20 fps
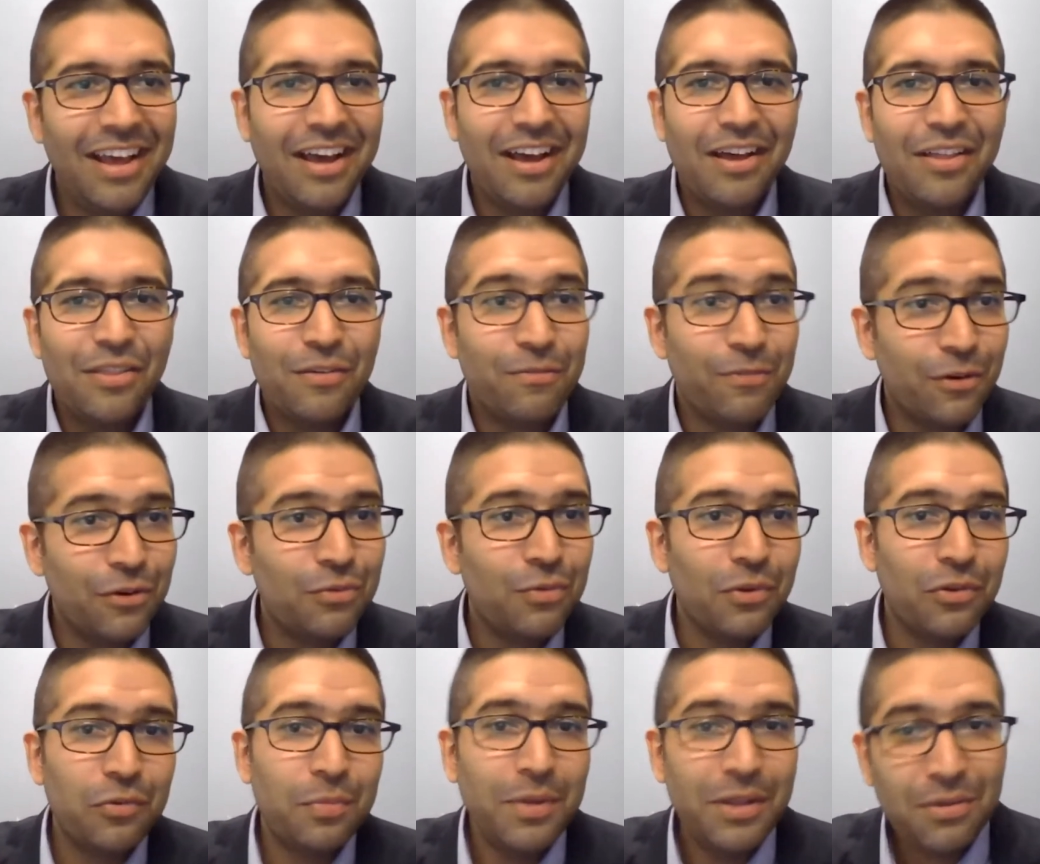Uh, the first
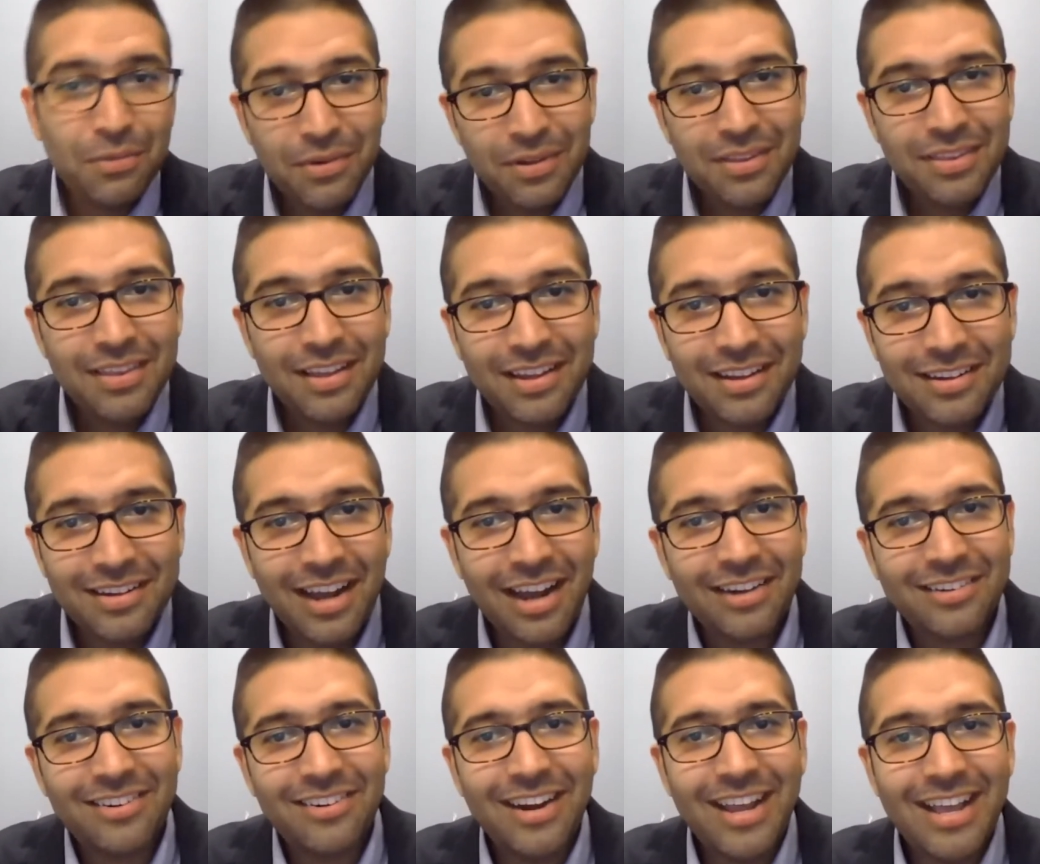we'll speak with uh,
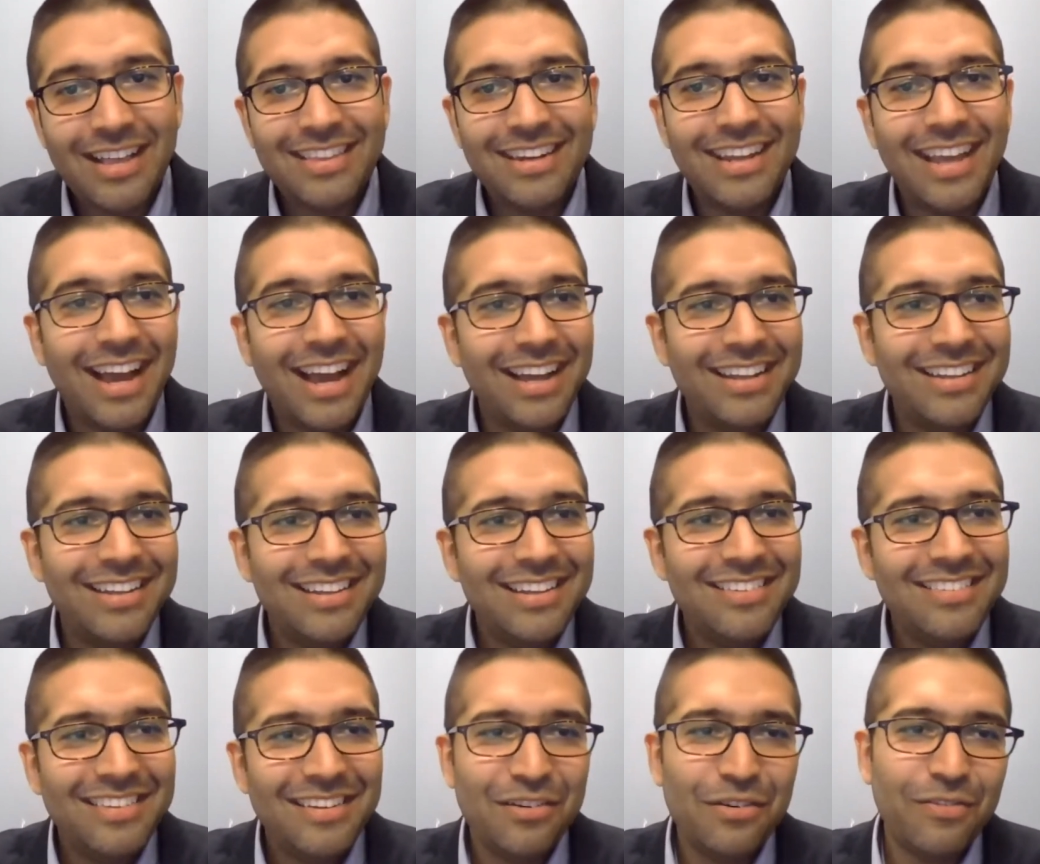Dr. Anthony Iton,
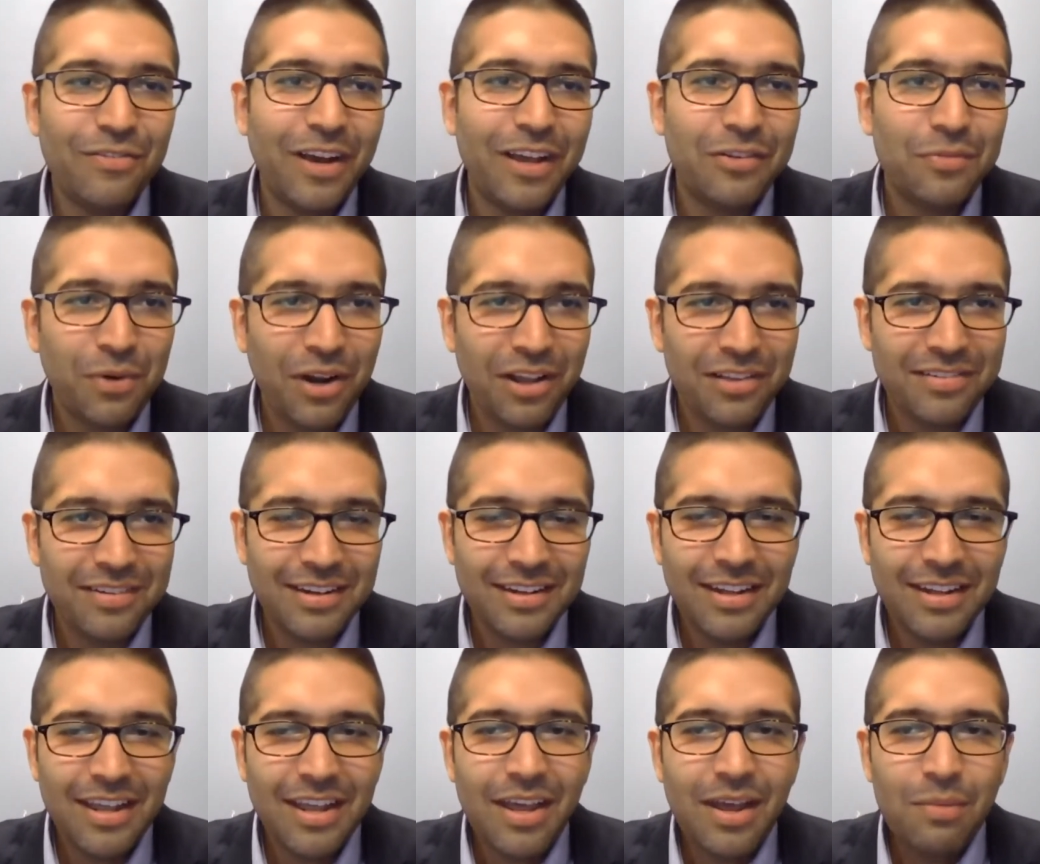Senior Vice
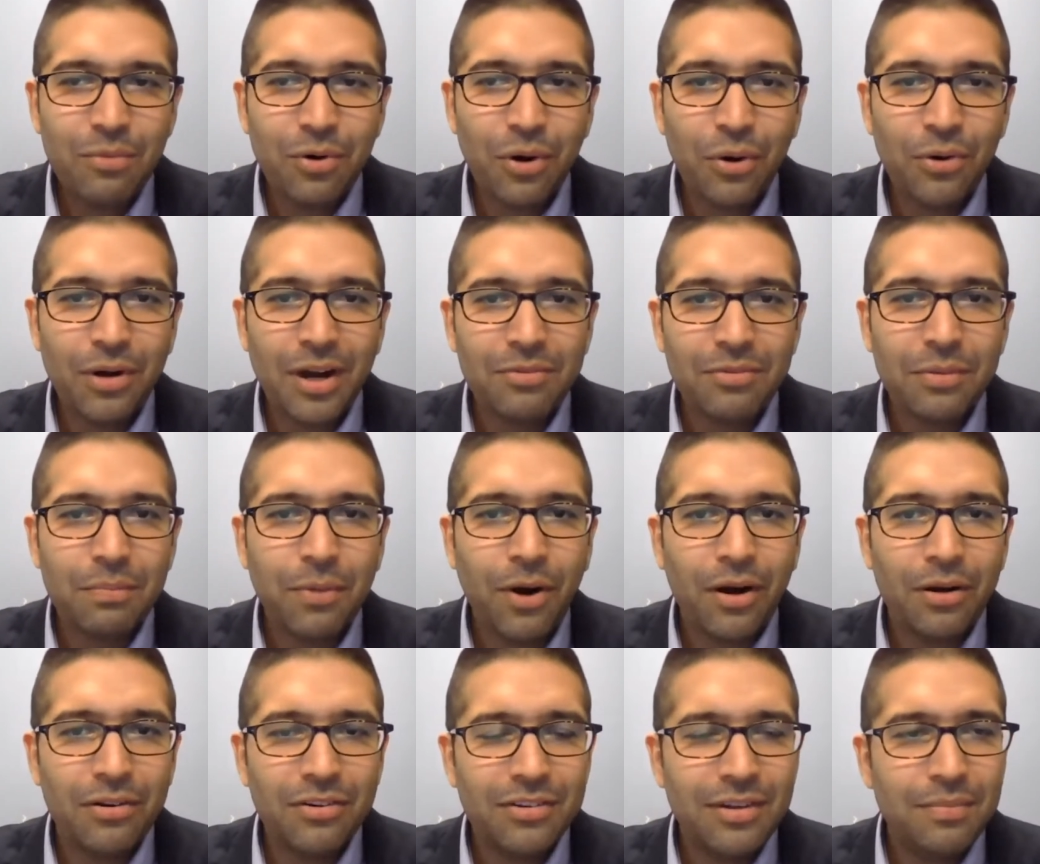President programs and
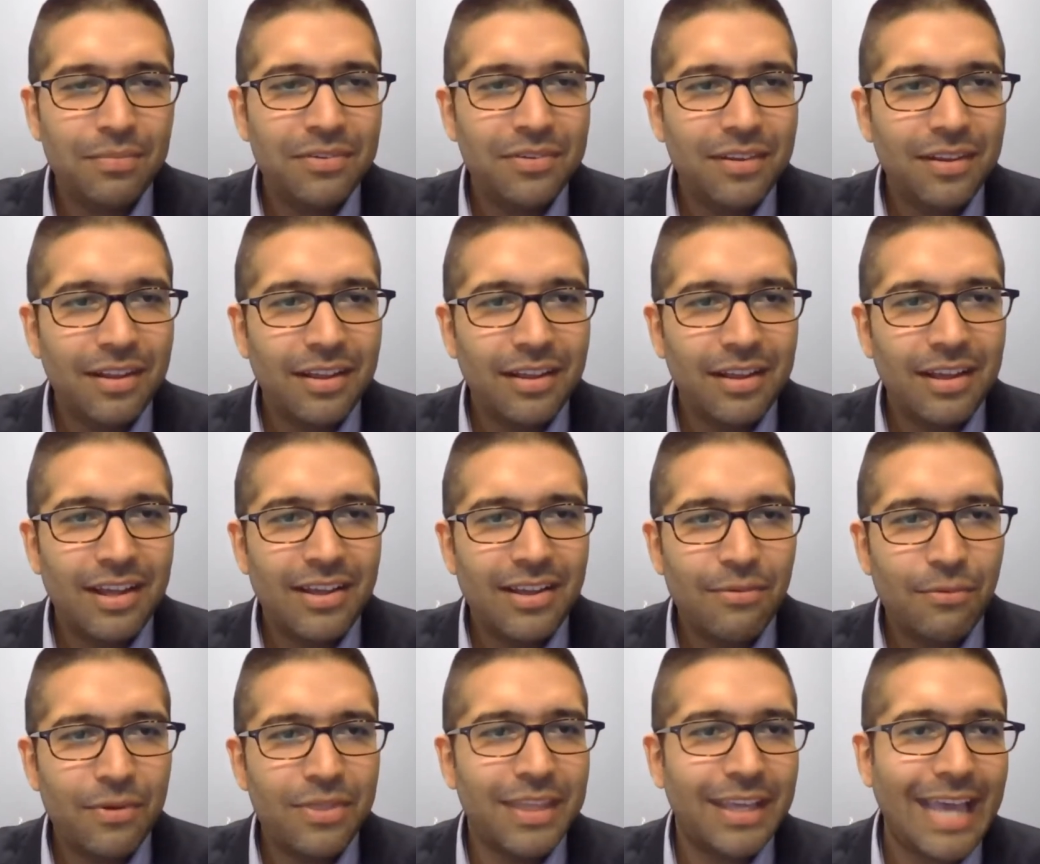partnerships uh,
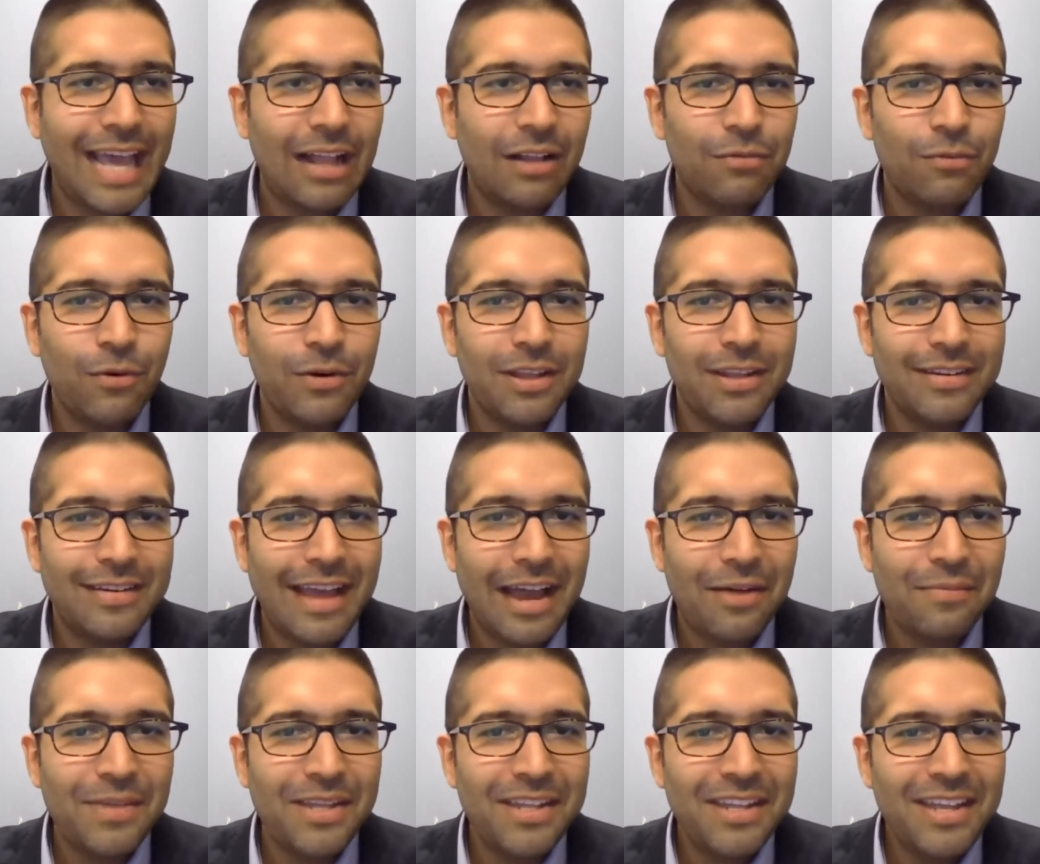with the California
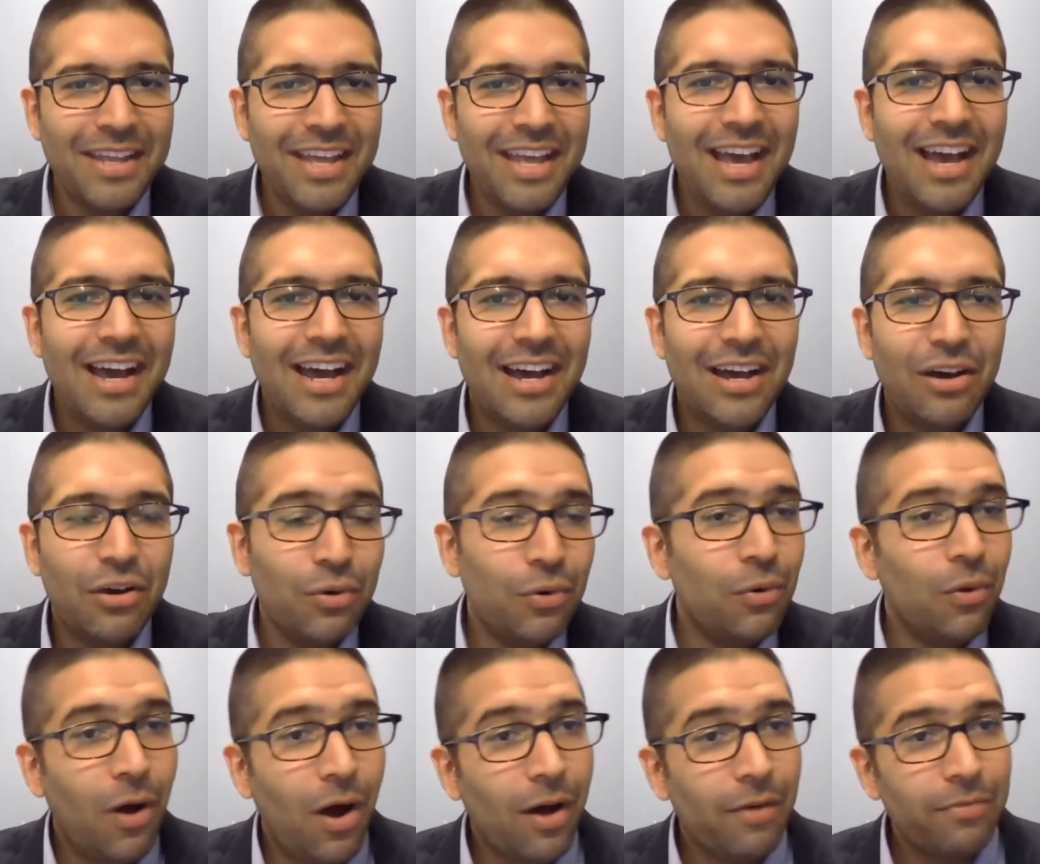Endowment, uh, who
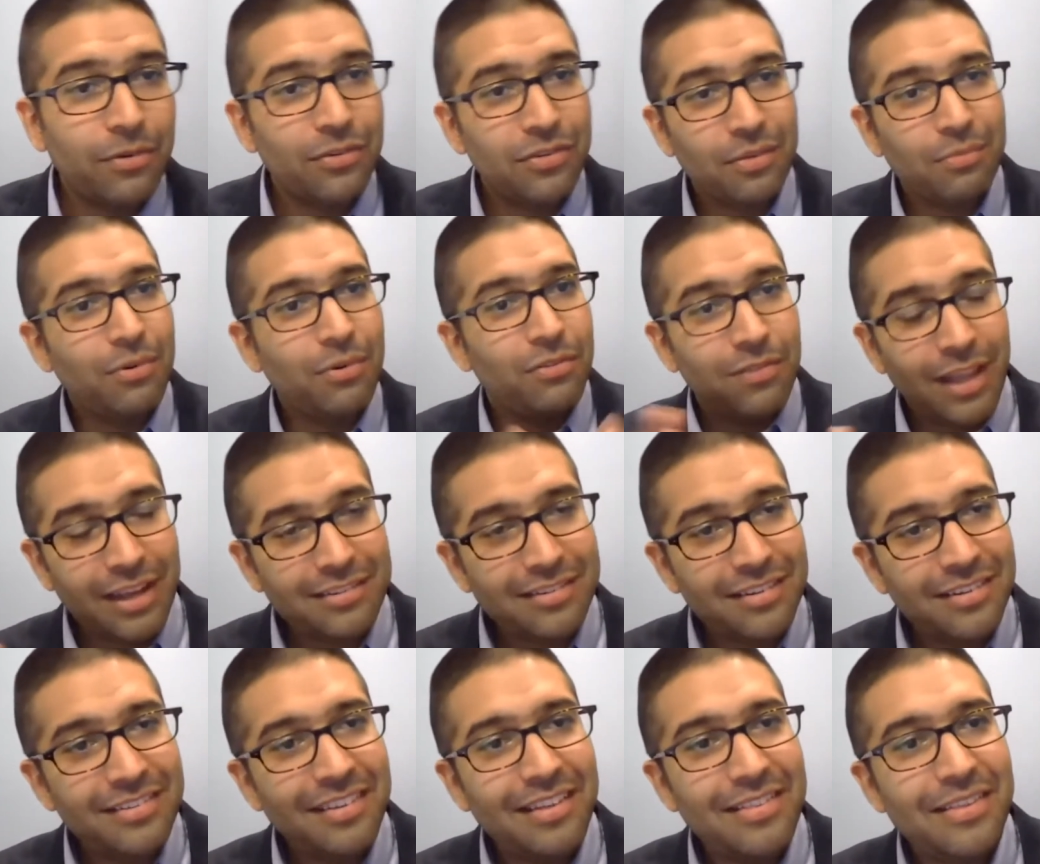will offer some
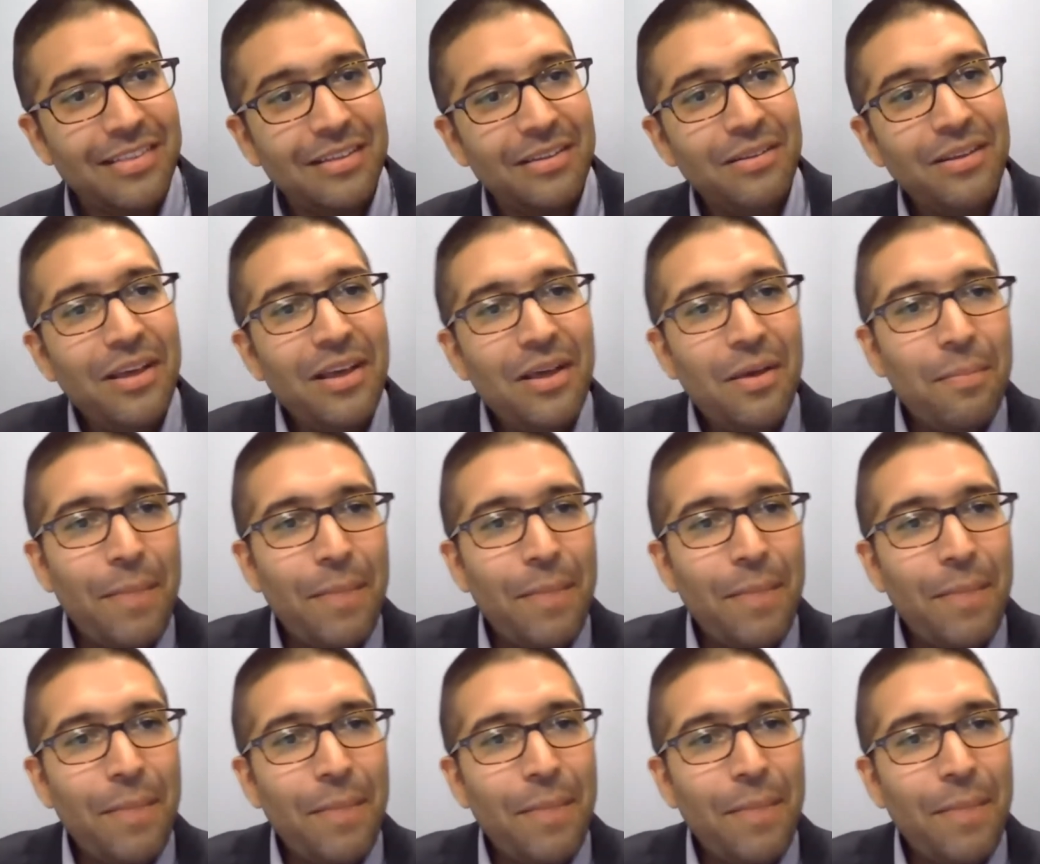reflections on the